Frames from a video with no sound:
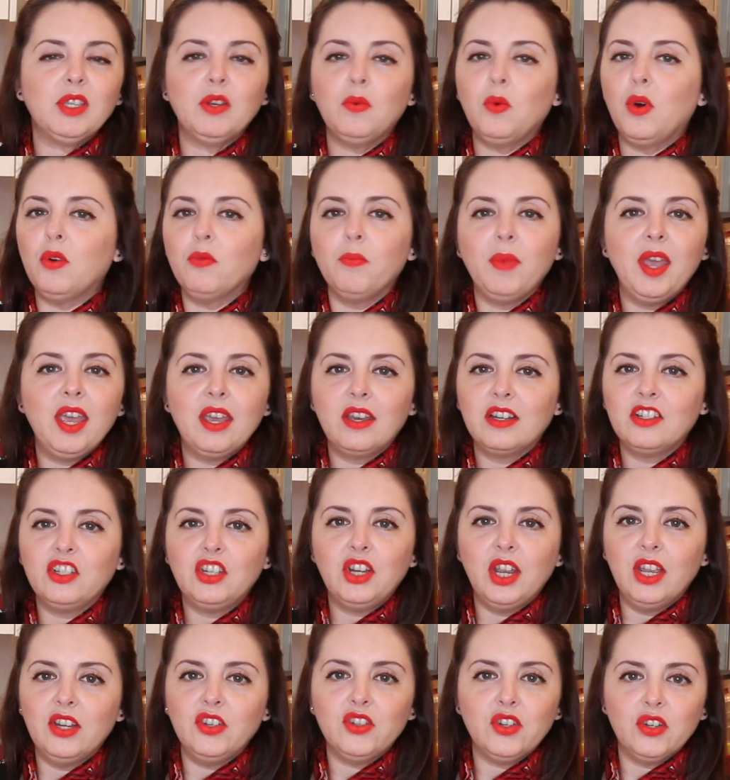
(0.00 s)
It won't make a
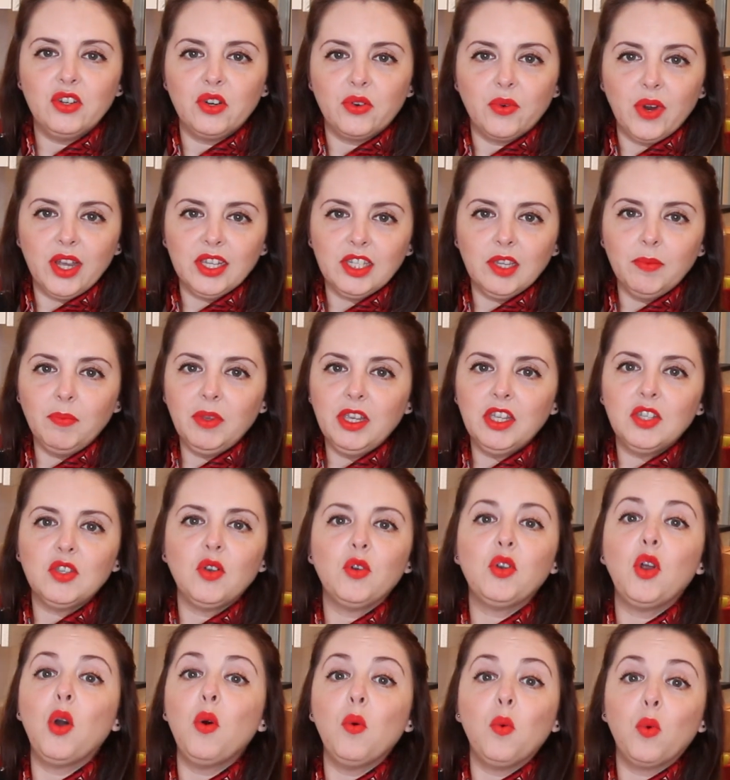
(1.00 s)
change in your recipe,
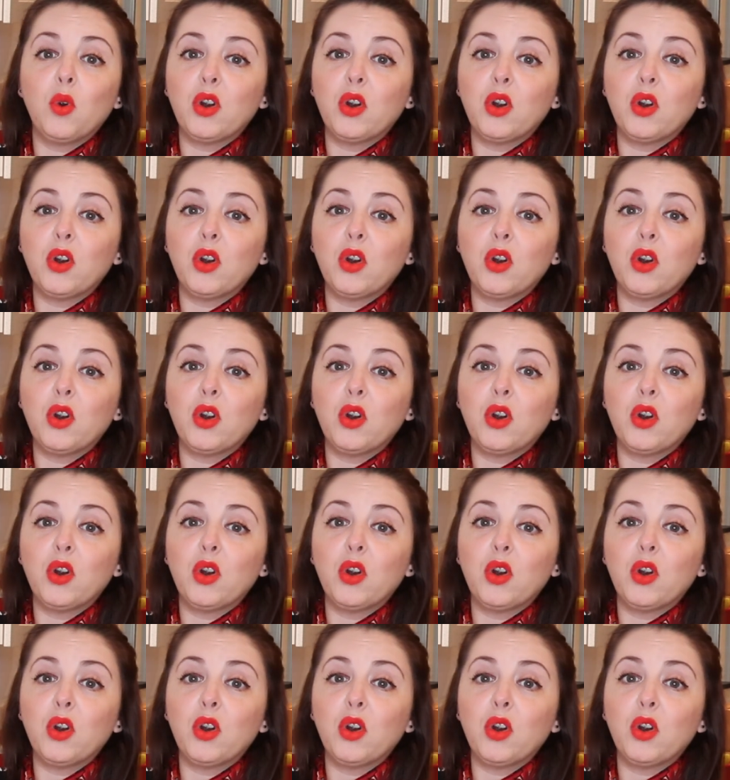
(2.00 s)
so don't